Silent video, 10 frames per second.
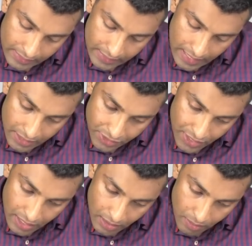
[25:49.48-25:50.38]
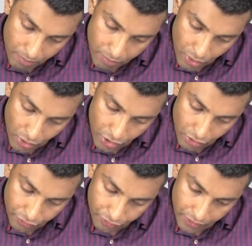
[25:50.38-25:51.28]
Central
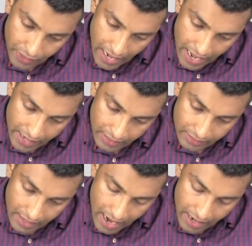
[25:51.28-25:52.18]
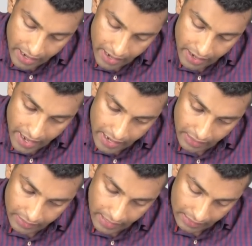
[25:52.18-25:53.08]
Board of Direct and
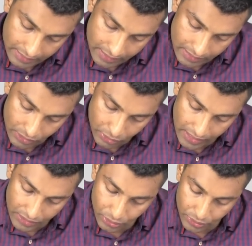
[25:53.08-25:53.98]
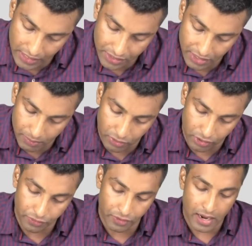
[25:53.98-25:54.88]
Indirect Taxes. Okay, so Central
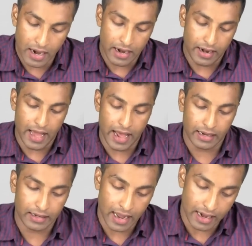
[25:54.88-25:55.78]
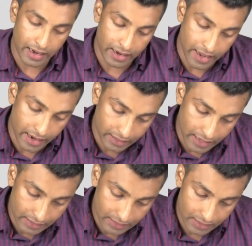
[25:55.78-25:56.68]
Board of Direct and
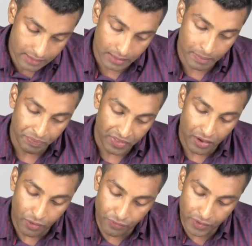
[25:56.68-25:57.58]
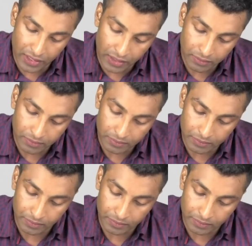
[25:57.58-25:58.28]
Indirect Taxes within